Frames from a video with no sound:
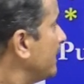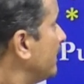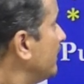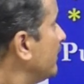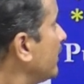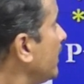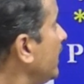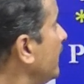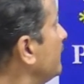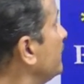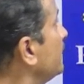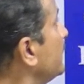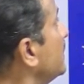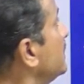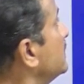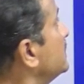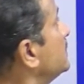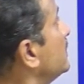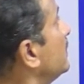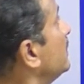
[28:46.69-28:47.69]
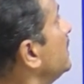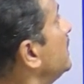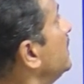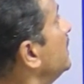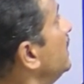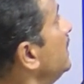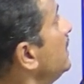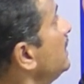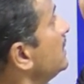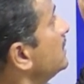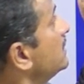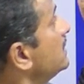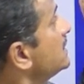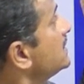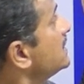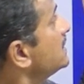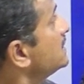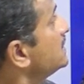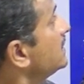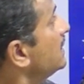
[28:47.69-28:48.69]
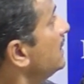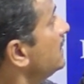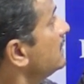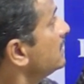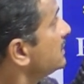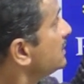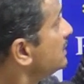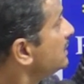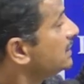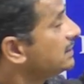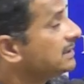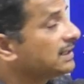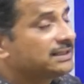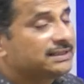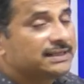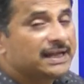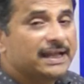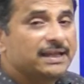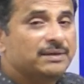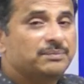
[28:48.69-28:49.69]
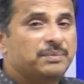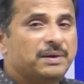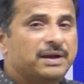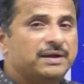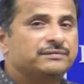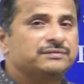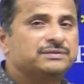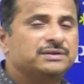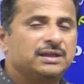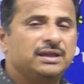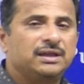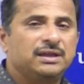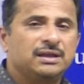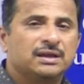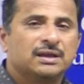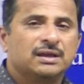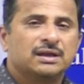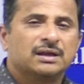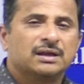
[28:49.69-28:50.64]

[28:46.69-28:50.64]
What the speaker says: Okay, so here this is the type of the